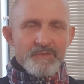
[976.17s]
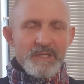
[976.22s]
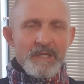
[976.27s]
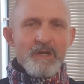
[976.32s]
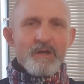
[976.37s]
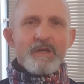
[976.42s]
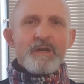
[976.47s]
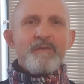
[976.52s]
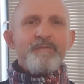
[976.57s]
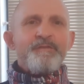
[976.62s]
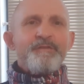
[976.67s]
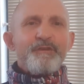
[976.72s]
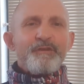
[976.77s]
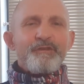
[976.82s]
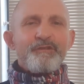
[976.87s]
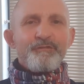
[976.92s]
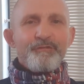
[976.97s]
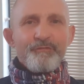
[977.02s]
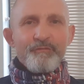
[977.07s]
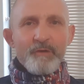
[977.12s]
They're looking for
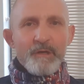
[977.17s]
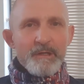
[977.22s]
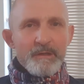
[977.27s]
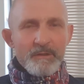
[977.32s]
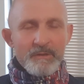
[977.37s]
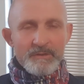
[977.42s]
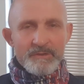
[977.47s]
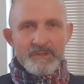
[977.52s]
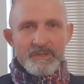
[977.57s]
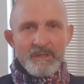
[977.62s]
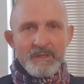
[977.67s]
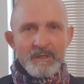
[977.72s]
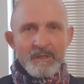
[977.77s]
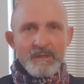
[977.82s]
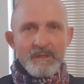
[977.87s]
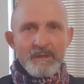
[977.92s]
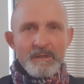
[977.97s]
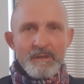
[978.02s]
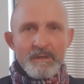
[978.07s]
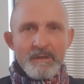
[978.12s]
thrills
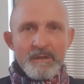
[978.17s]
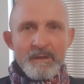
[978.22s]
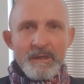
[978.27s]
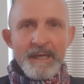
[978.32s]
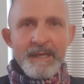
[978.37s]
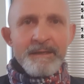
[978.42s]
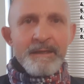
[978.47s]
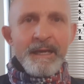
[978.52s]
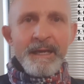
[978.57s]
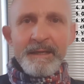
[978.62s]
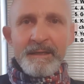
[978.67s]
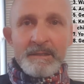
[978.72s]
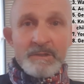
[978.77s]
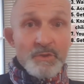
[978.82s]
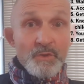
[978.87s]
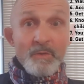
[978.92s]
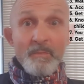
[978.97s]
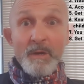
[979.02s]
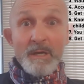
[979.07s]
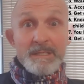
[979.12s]
and and
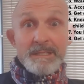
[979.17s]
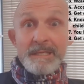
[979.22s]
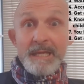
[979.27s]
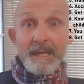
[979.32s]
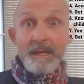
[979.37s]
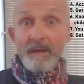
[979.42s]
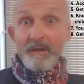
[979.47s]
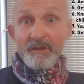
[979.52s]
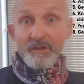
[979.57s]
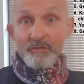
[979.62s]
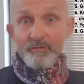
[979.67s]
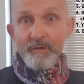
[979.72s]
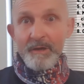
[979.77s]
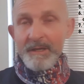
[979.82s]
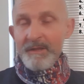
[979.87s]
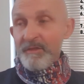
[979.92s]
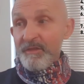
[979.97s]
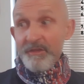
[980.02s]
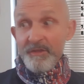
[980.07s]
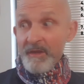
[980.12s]
it's almost like a
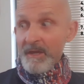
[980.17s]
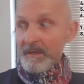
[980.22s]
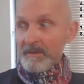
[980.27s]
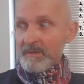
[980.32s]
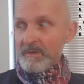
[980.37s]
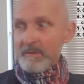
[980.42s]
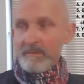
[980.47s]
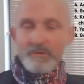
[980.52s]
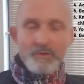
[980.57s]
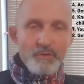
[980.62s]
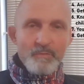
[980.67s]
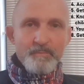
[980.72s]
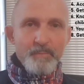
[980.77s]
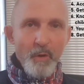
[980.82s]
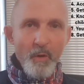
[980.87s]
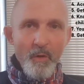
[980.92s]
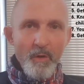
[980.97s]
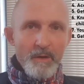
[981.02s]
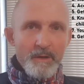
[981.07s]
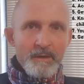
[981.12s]
thrilling thing to do
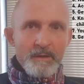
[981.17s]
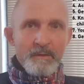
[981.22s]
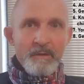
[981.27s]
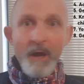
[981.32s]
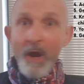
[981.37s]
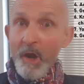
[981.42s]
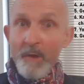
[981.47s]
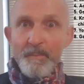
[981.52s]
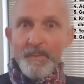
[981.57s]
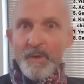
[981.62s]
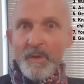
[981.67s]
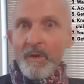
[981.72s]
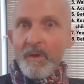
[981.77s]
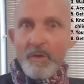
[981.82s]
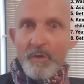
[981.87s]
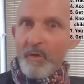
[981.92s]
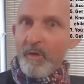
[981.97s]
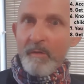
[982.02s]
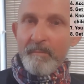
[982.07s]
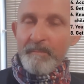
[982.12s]
porn and hope you're
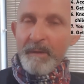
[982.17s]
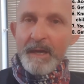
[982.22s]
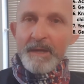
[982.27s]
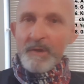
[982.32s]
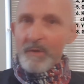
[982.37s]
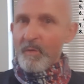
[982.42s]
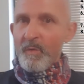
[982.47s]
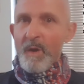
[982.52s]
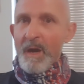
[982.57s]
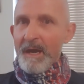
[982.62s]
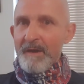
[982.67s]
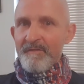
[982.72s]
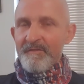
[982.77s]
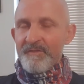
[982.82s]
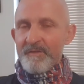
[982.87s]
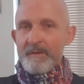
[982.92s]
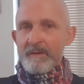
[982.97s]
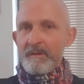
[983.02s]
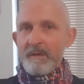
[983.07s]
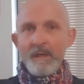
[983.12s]
not caught by your wife
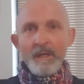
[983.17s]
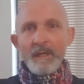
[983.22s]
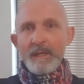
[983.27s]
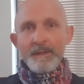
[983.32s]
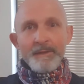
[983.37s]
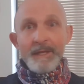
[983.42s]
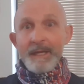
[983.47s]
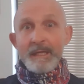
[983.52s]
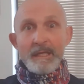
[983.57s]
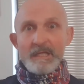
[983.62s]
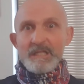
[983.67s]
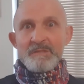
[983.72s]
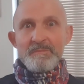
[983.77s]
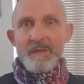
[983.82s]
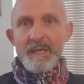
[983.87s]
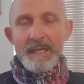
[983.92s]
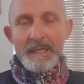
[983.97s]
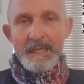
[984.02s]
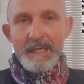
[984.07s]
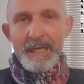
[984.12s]
and that gives
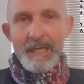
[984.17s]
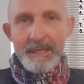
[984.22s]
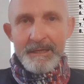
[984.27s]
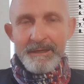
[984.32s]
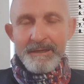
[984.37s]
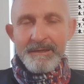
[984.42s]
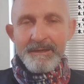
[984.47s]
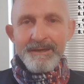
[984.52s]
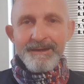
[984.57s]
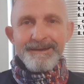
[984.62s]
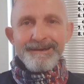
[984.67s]
me a kick